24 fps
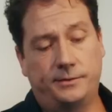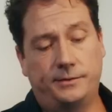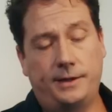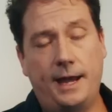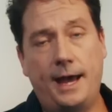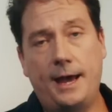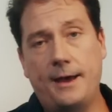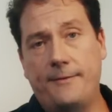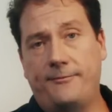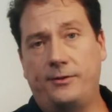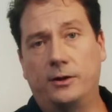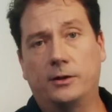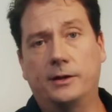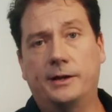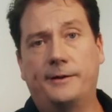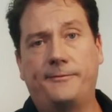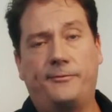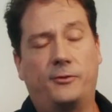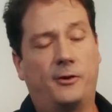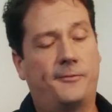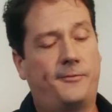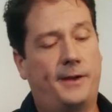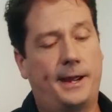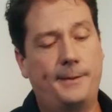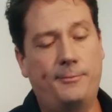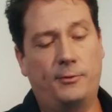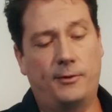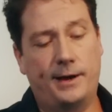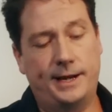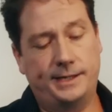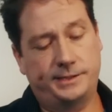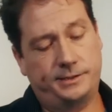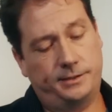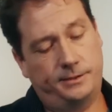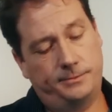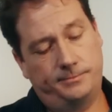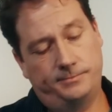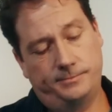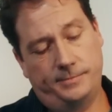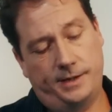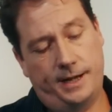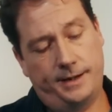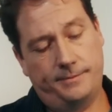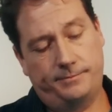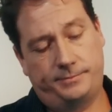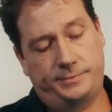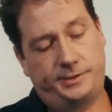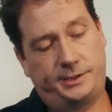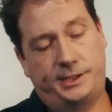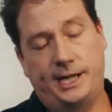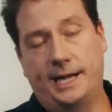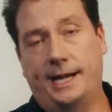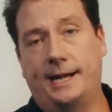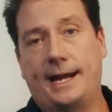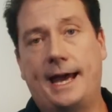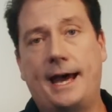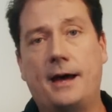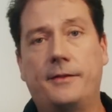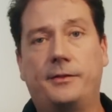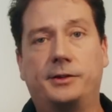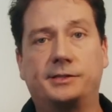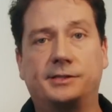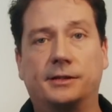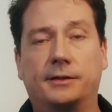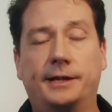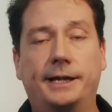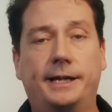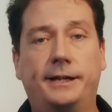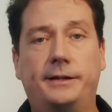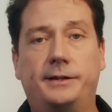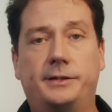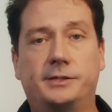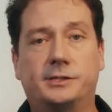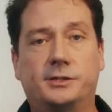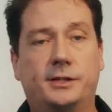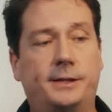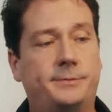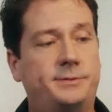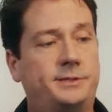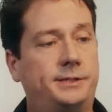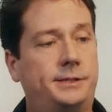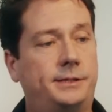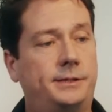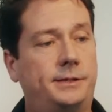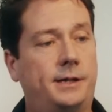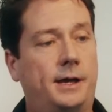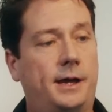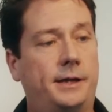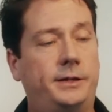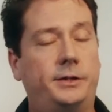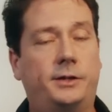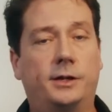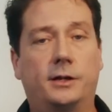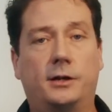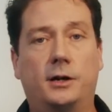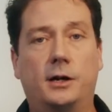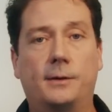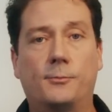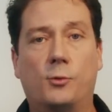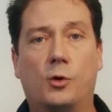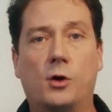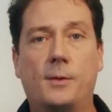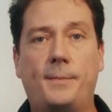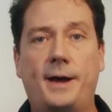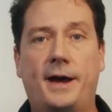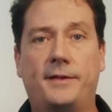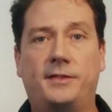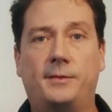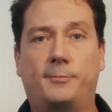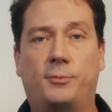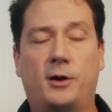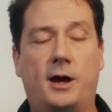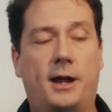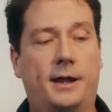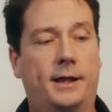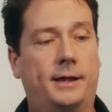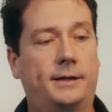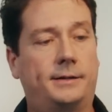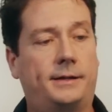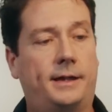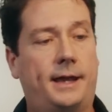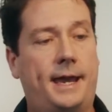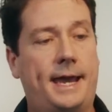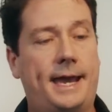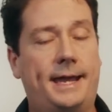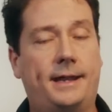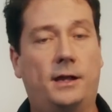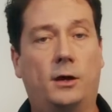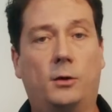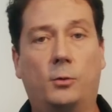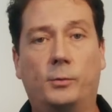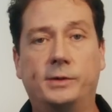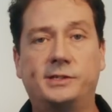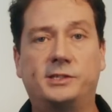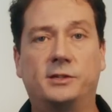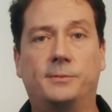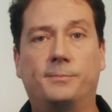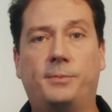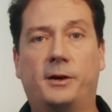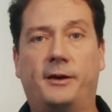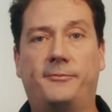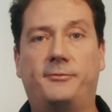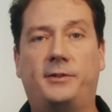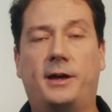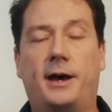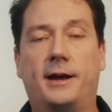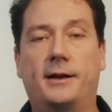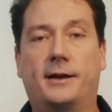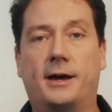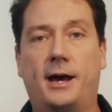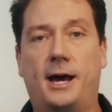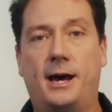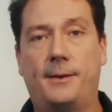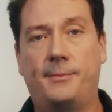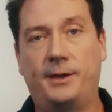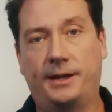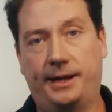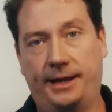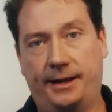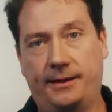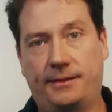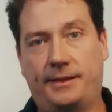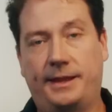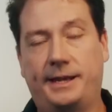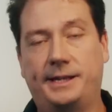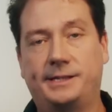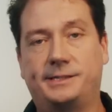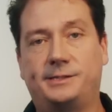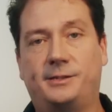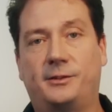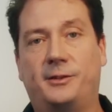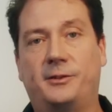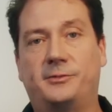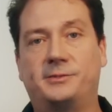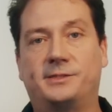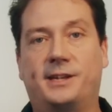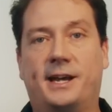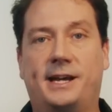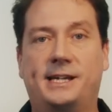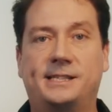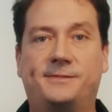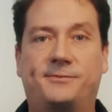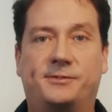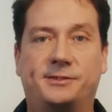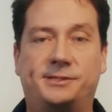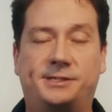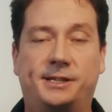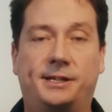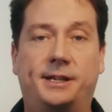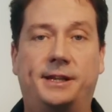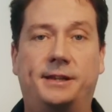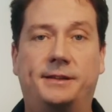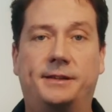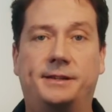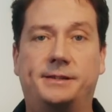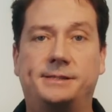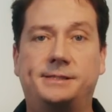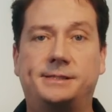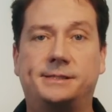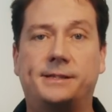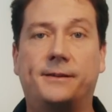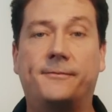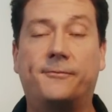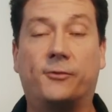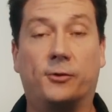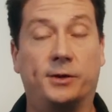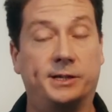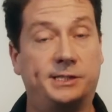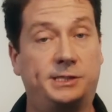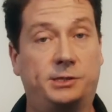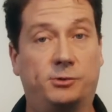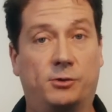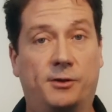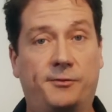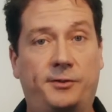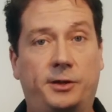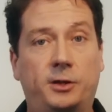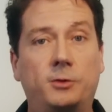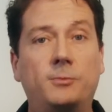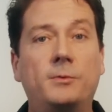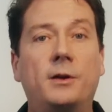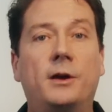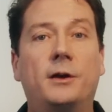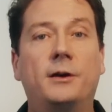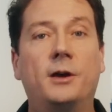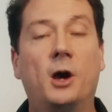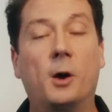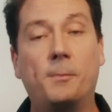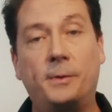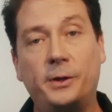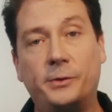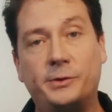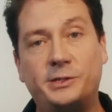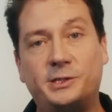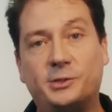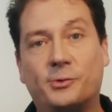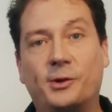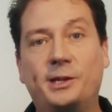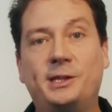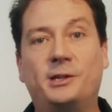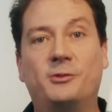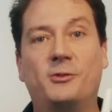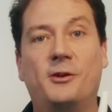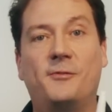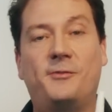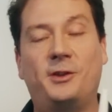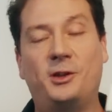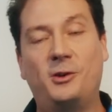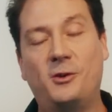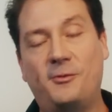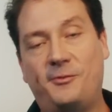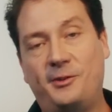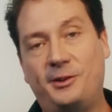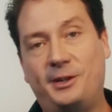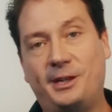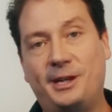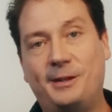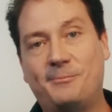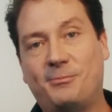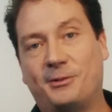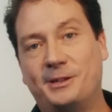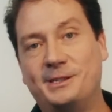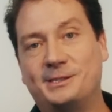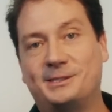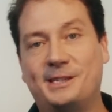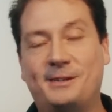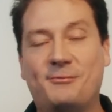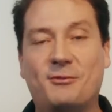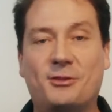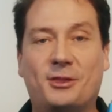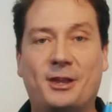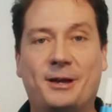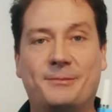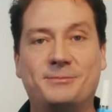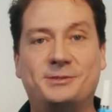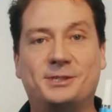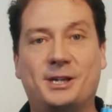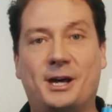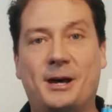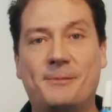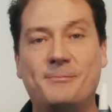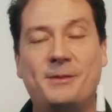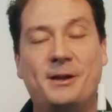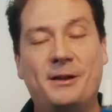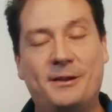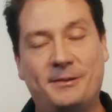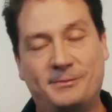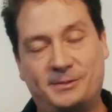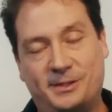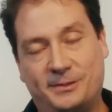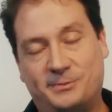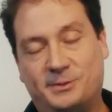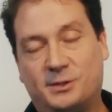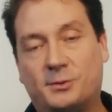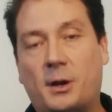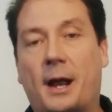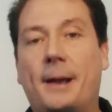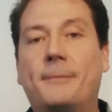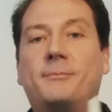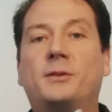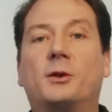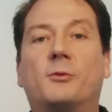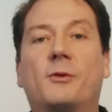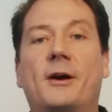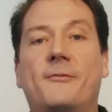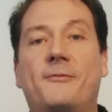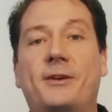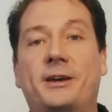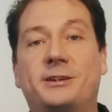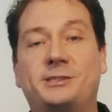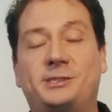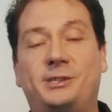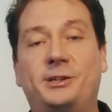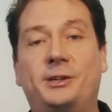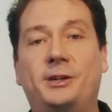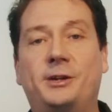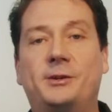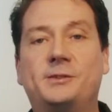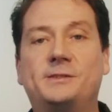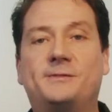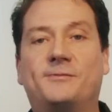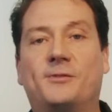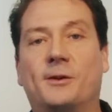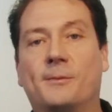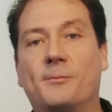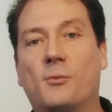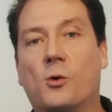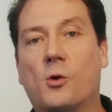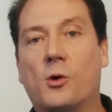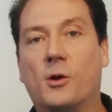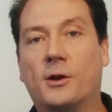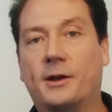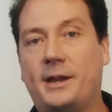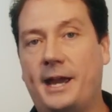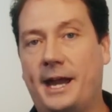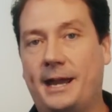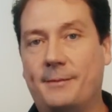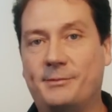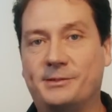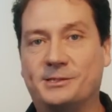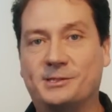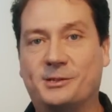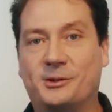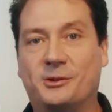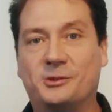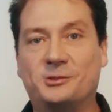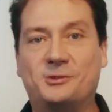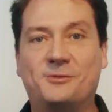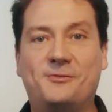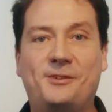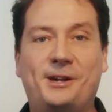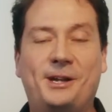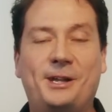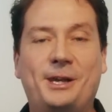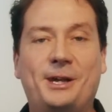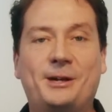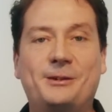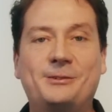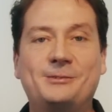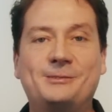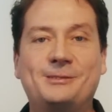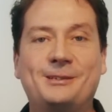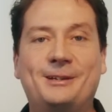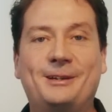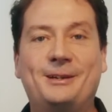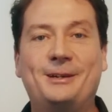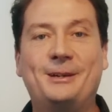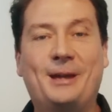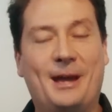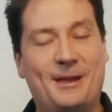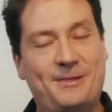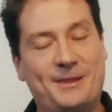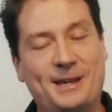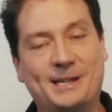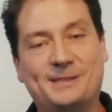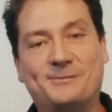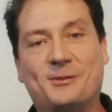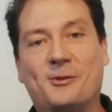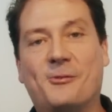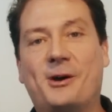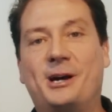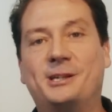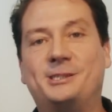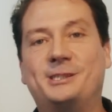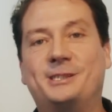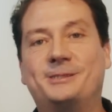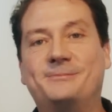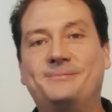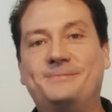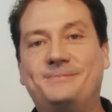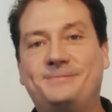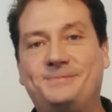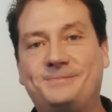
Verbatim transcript: yeah, if you're looking for a vaporizer, yeah, check it out. There's a link in the description. Uh, you can learn more about the product at uh, wizardpuff.com. Again, thanks to those guys for sending this for us to review. Hope you enjoyed the review. If you did, please leave a thumbs up. Subscribe to RuffHouse Studios for more cannabis culture videos, and thanks for watching.